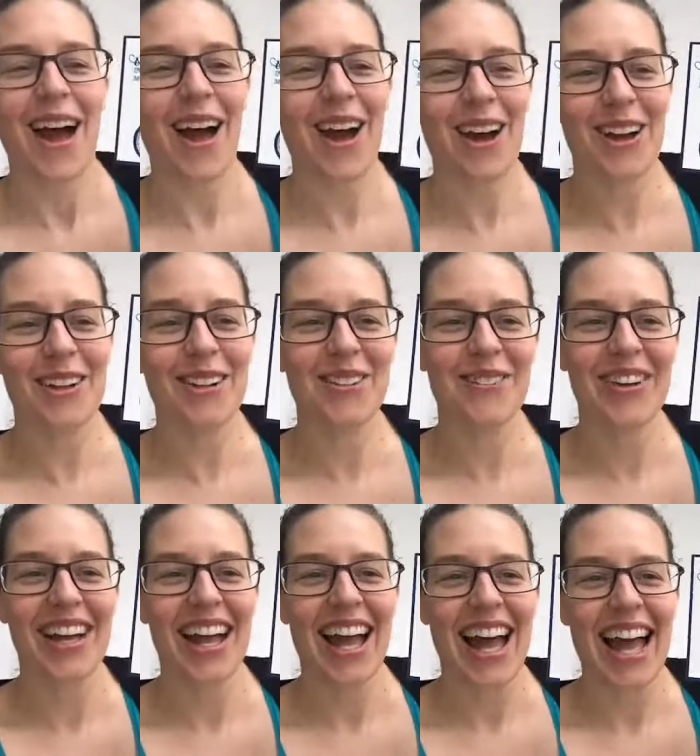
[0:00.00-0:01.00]

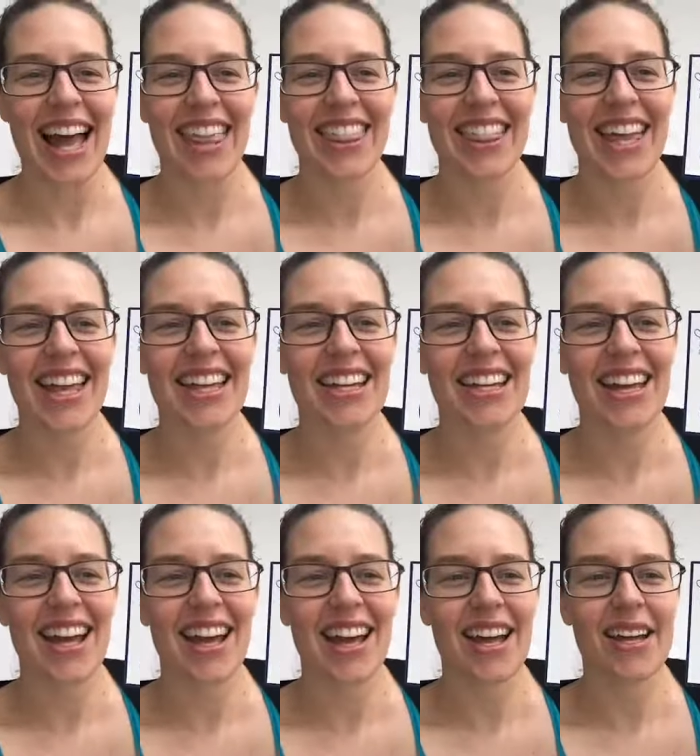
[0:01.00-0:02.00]
And then
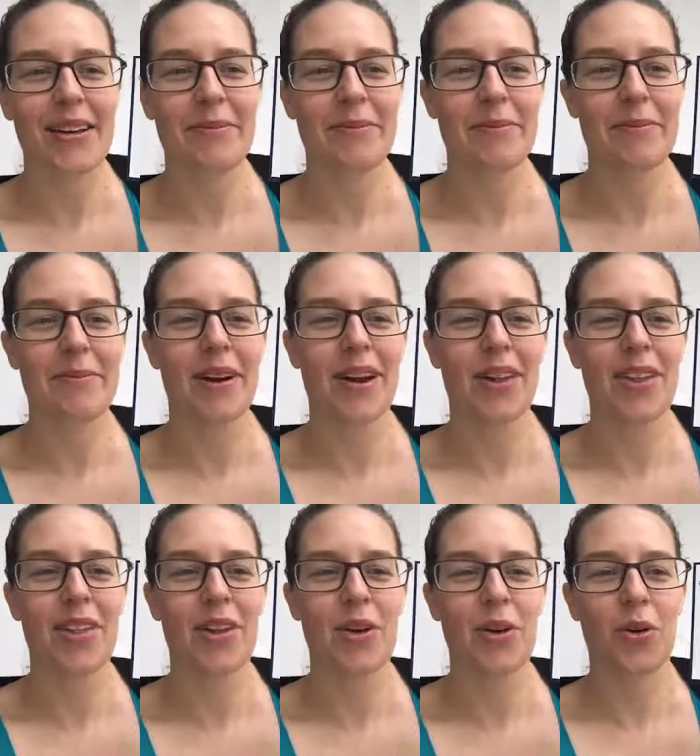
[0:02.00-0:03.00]

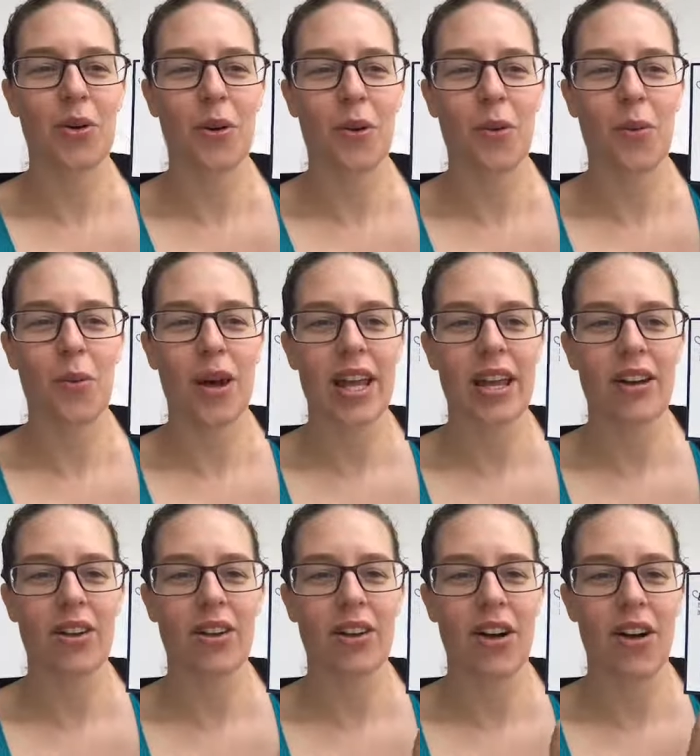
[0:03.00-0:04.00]
the
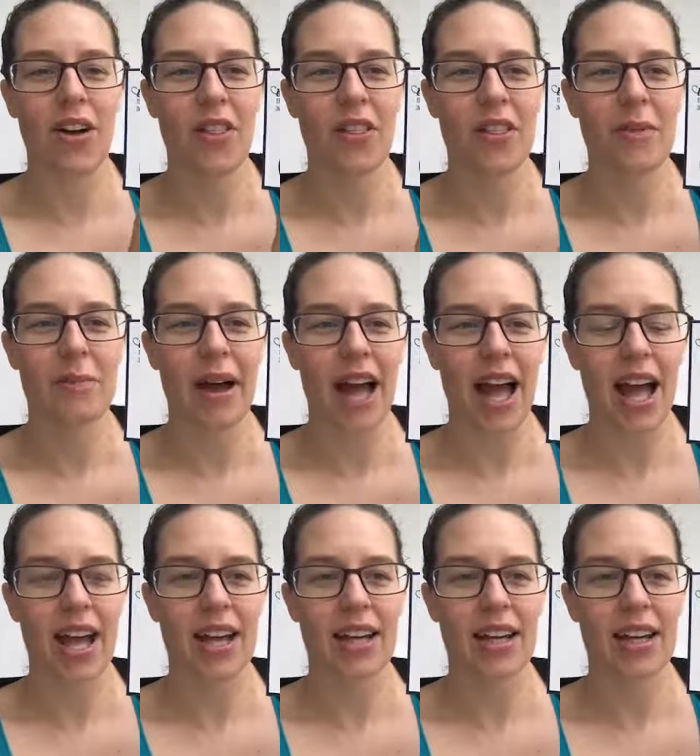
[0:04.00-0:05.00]
wheel on the
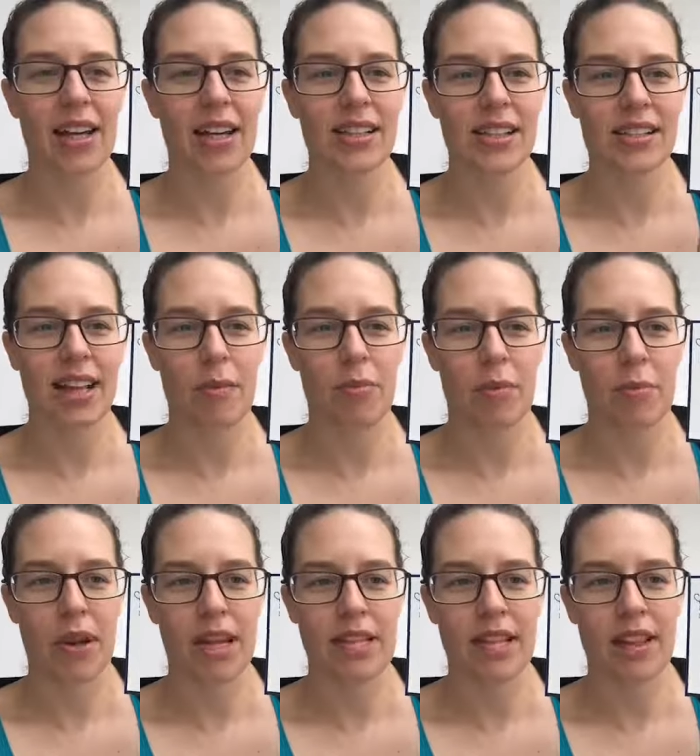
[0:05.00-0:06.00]
back is a separate
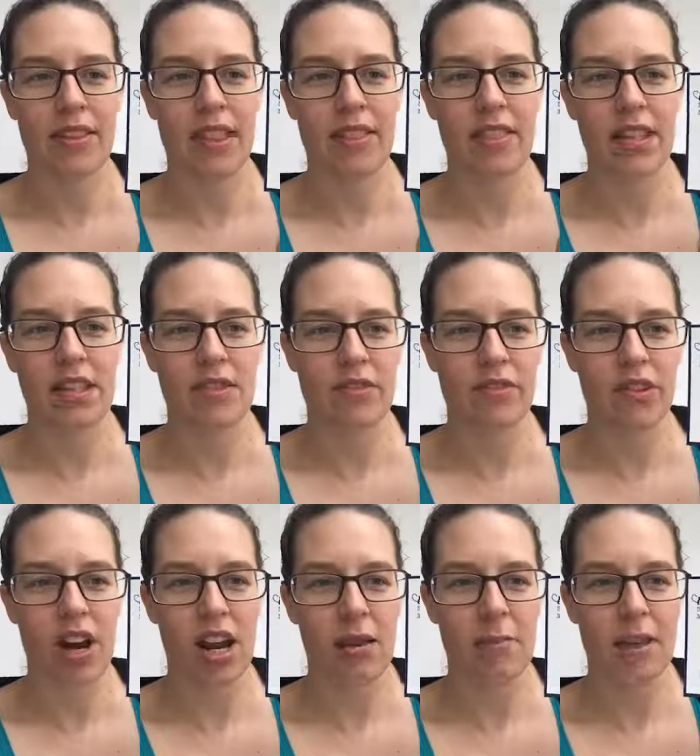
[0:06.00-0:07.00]
piece, and then this
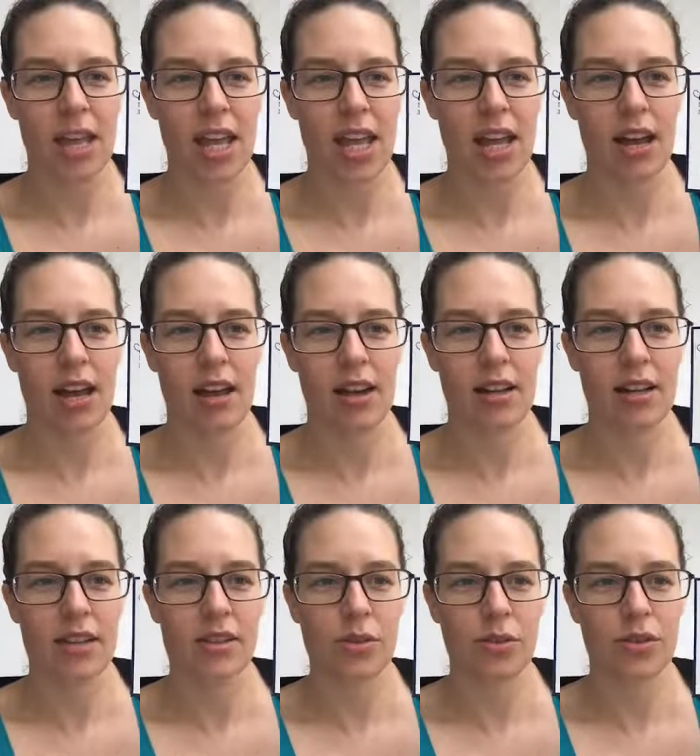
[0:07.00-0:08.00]
frame here
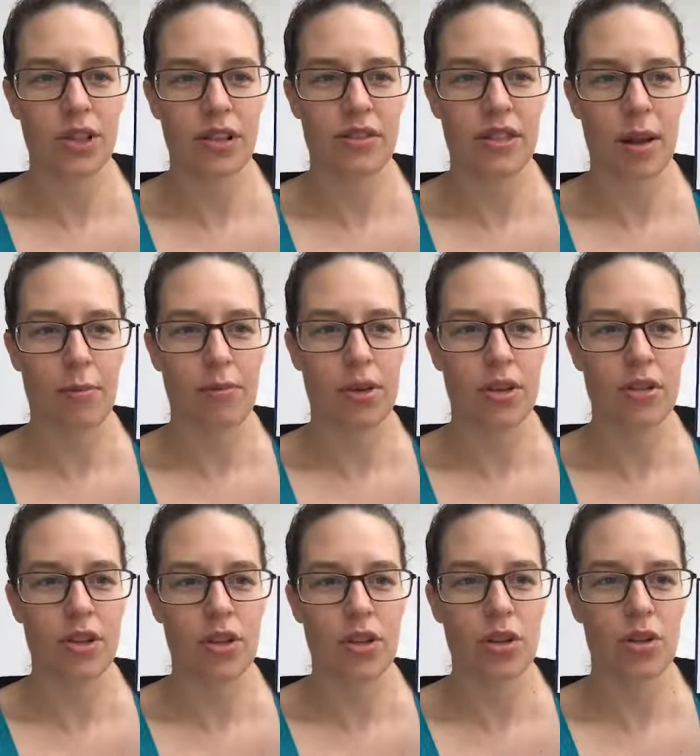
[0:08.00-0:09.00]
is also separate.
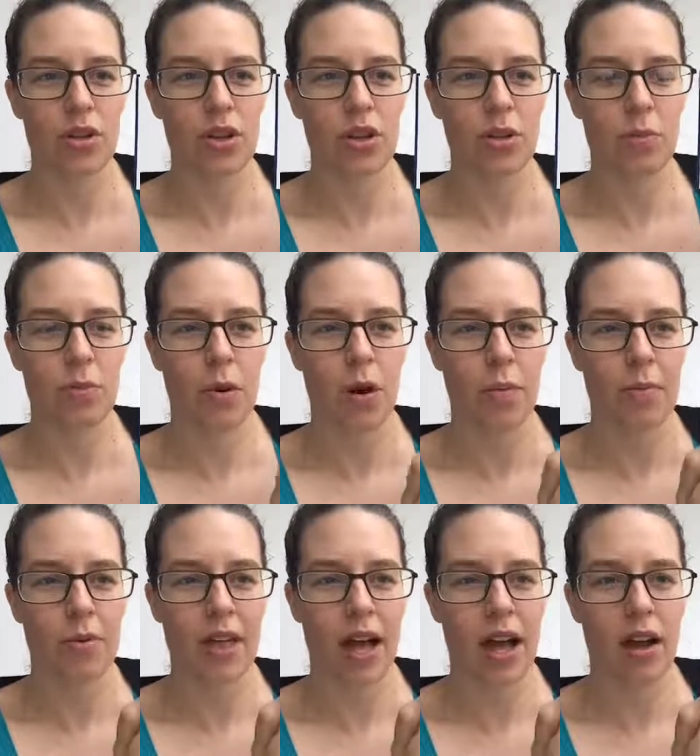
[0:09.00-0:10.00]
So you could
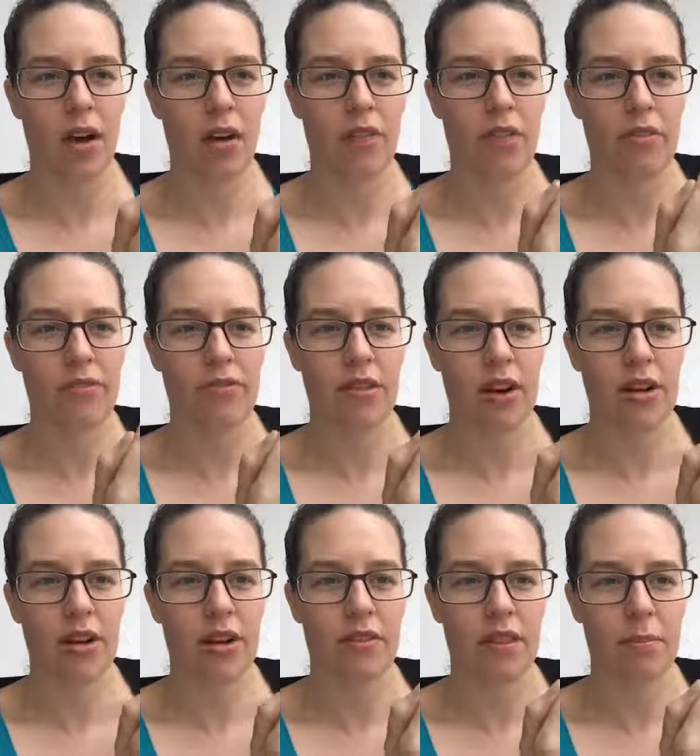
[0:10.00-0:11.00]
pop that on the
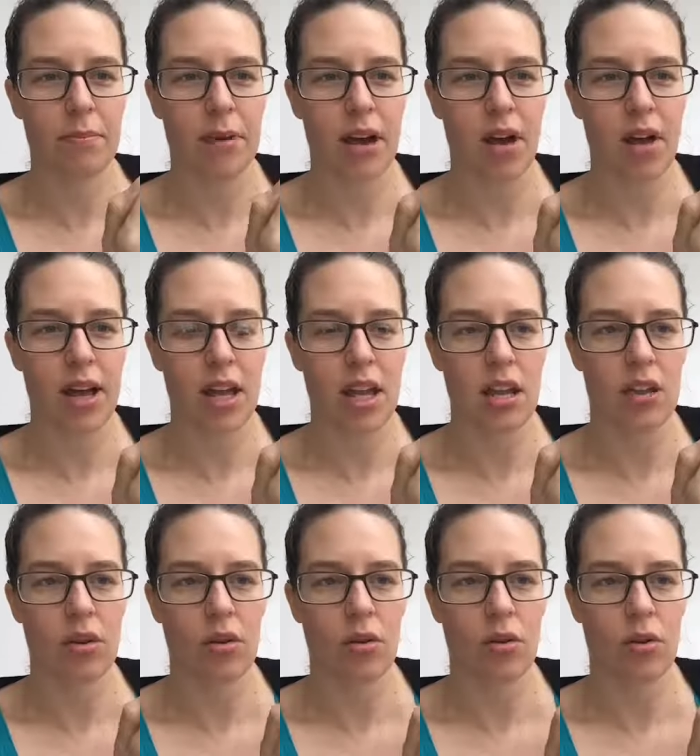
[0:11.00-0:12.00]
front of the
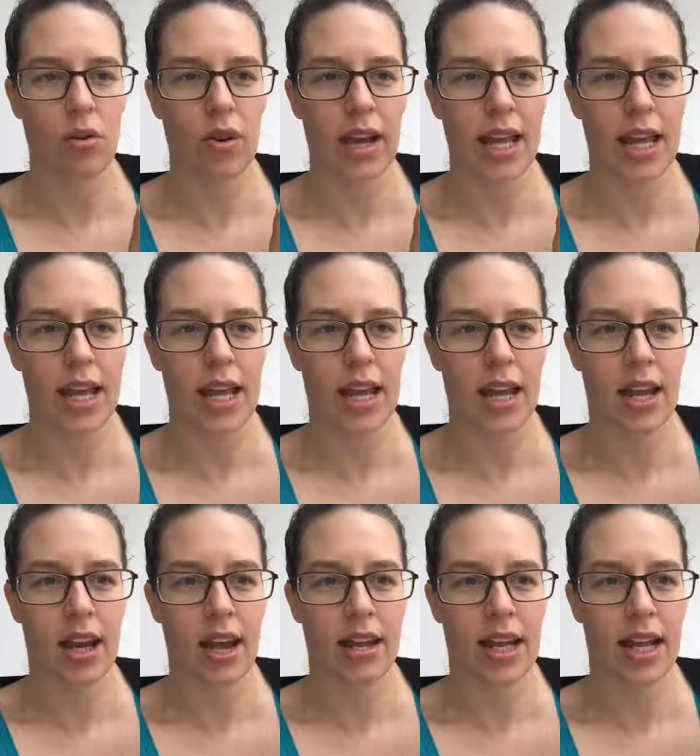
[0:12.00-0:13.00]
bike, or
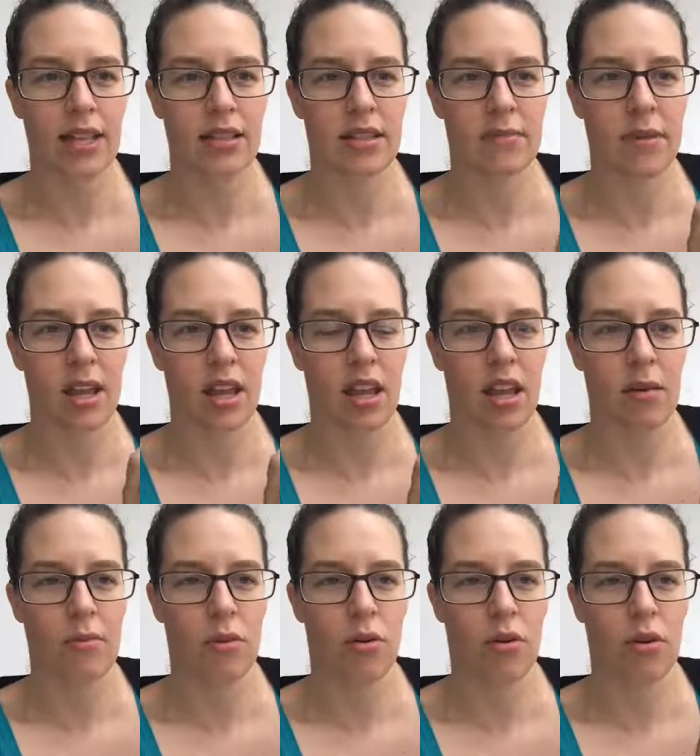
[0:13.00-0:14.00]
here, I guess, to make it a
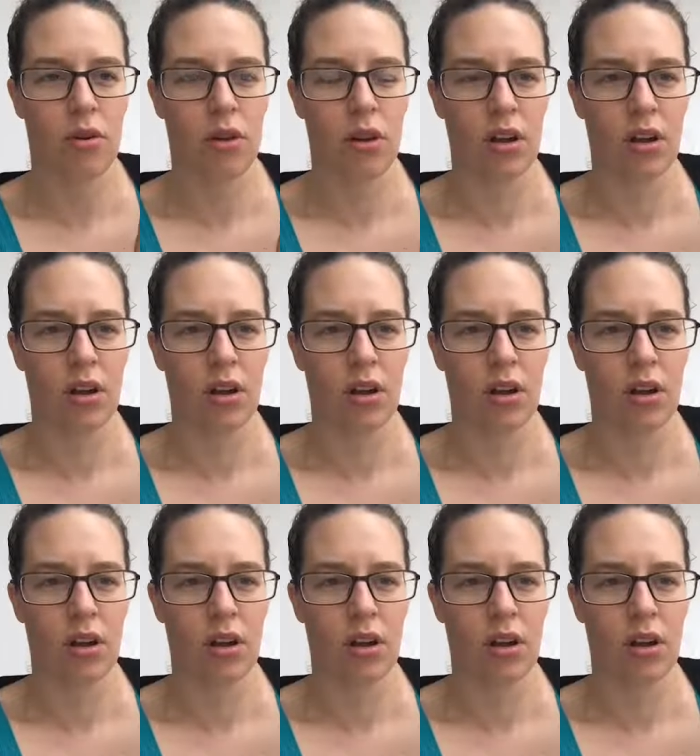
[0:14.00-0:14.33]
more